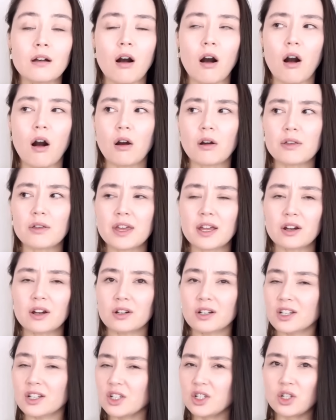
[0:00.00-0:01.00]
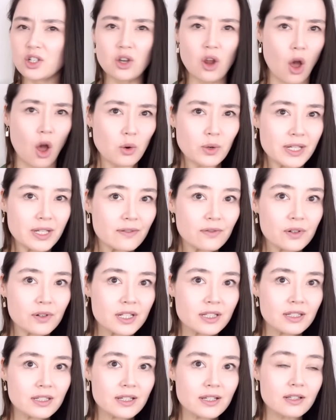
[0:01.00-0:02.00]
are there no
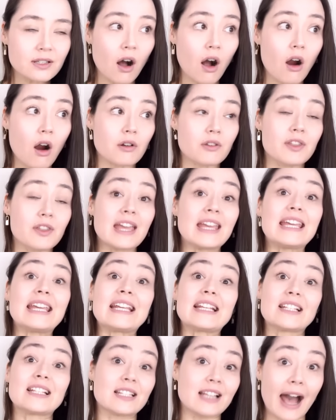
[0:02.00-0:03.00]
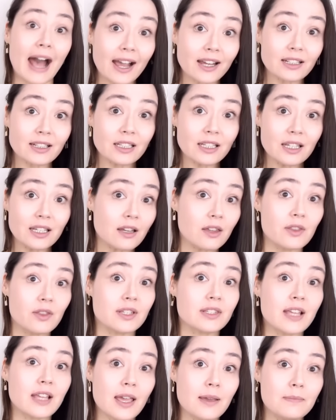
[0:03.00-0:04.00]
differences? Are they exactly the
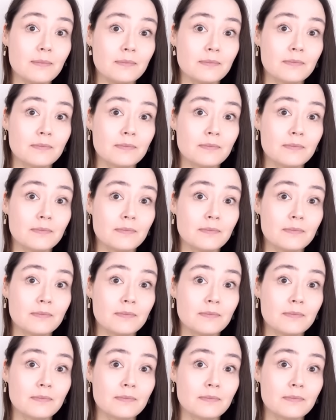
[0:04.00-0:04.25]
same?